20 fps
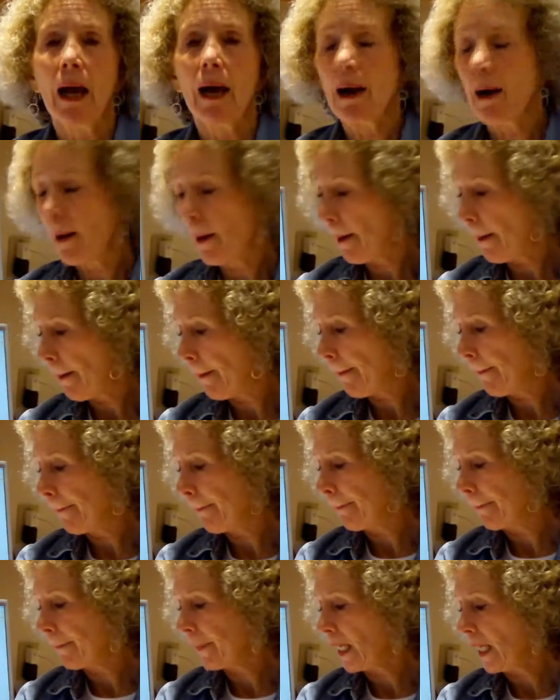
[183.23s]

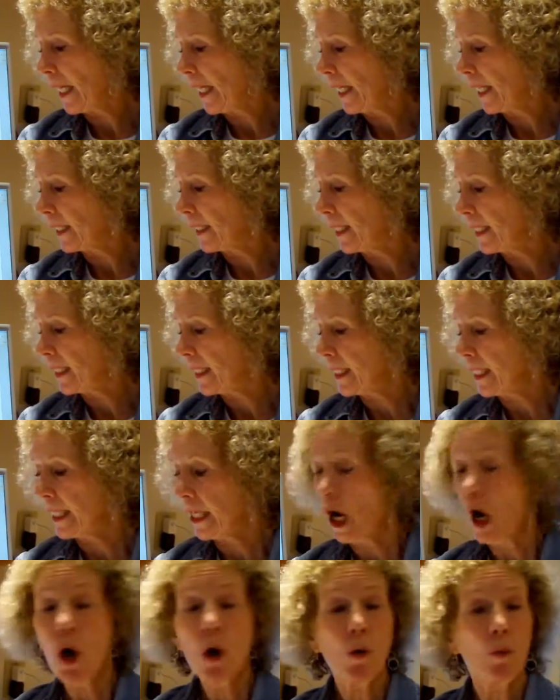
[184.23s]
And let's
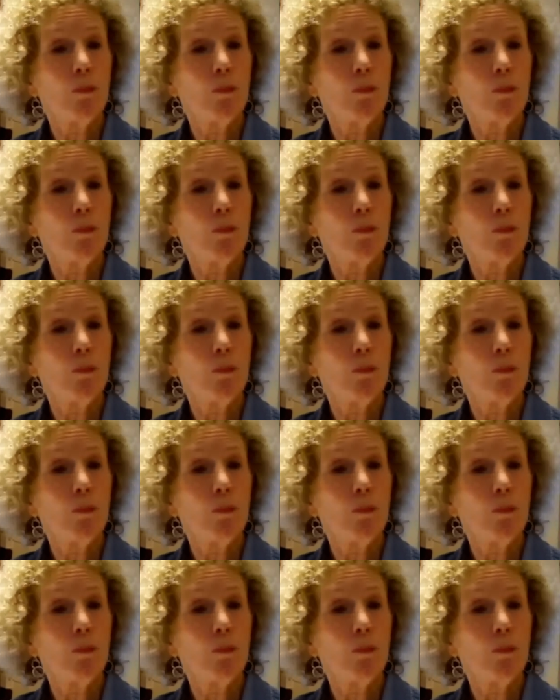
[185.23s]
see.